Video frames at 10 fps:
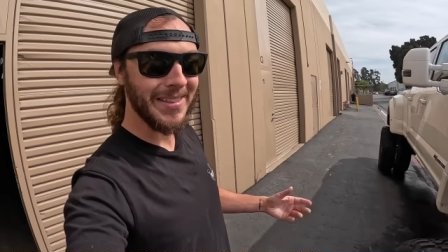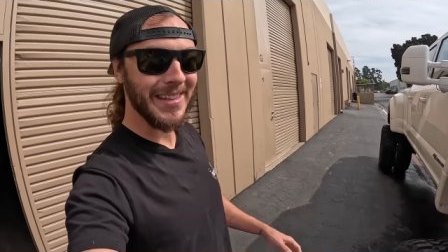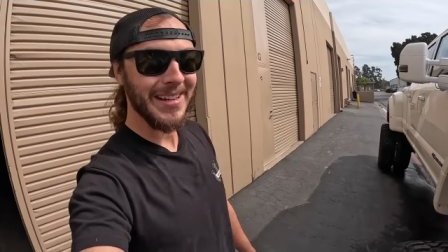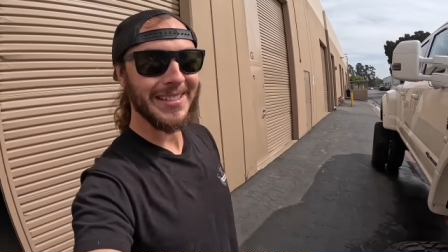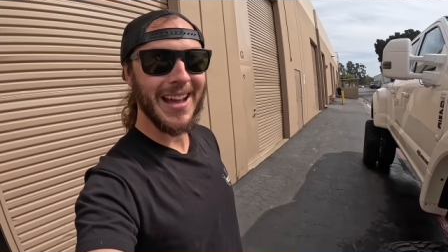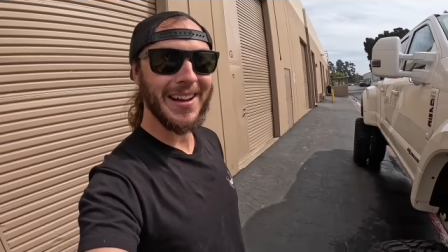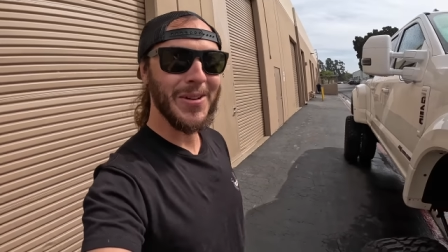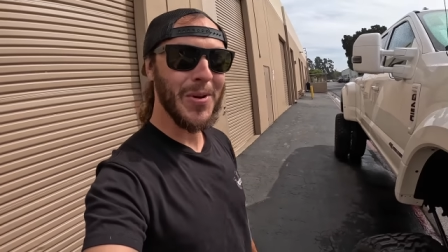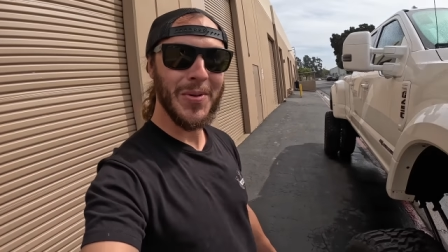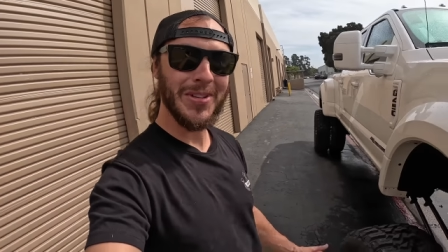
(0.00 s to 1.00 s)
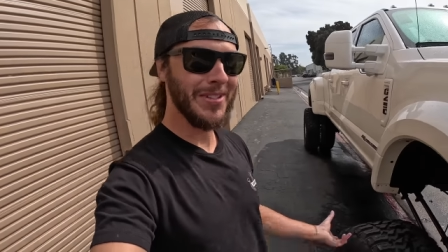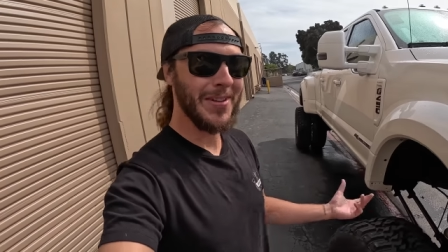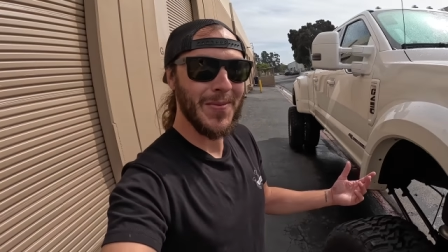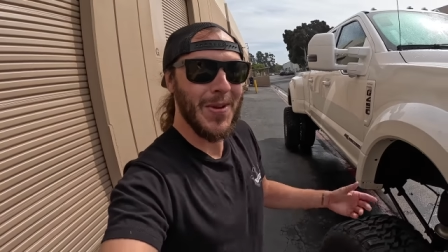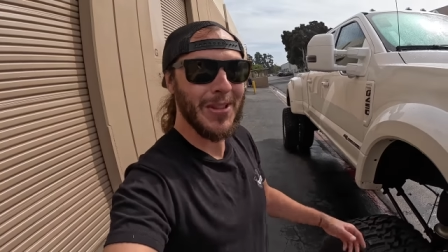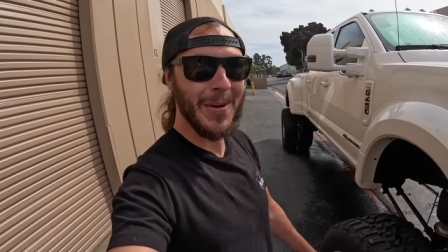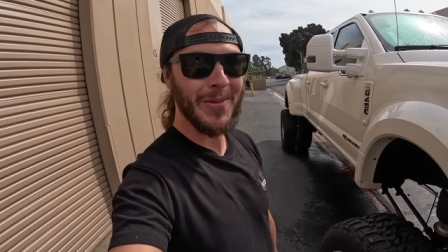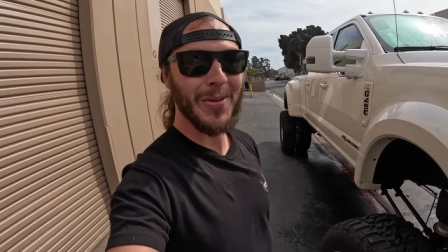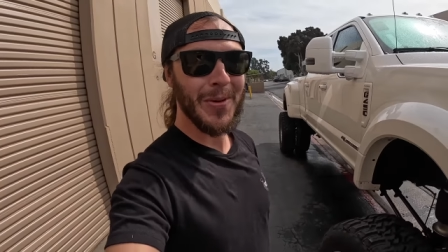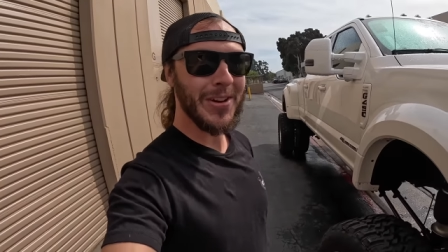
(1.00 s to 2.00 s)
I think it's kind of cool. We're just gonna roll up
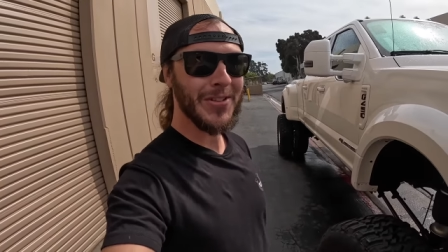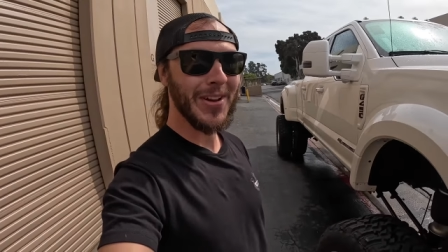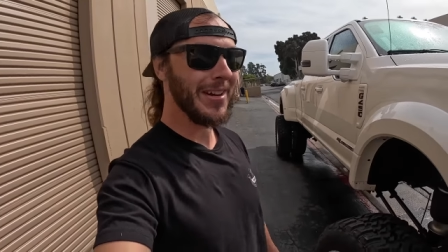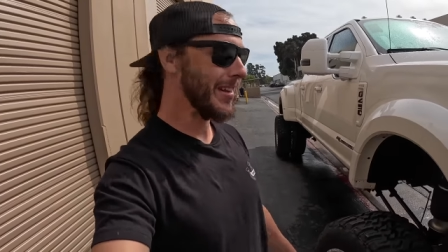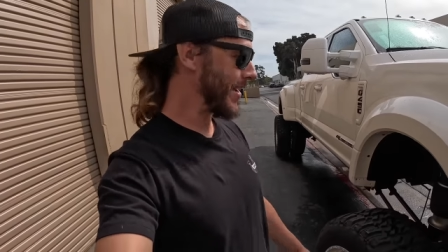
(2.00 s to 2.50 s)
with a work truck, you